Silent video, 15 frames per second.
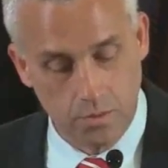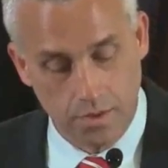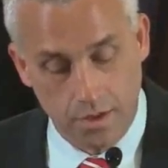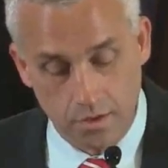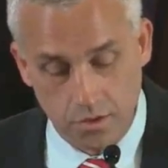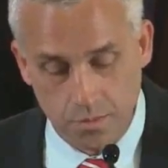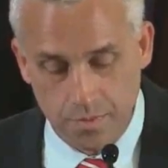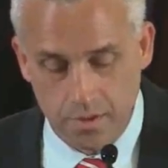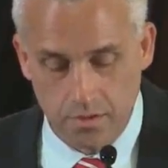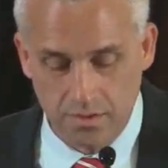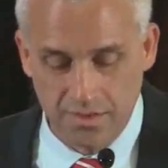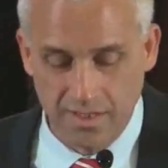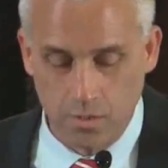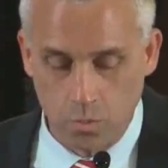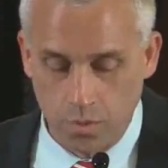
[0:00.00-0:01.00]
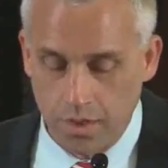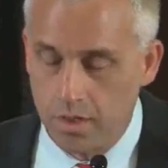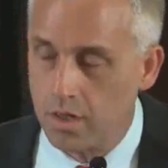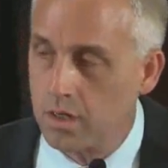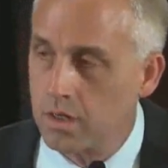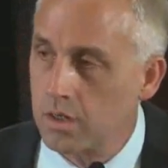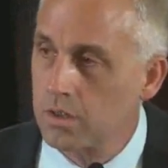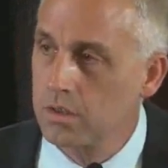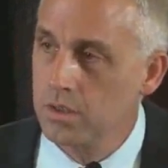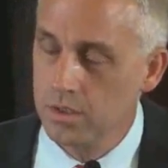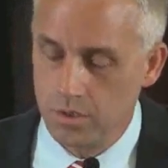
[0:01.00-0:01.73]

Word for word: with our spirits that we are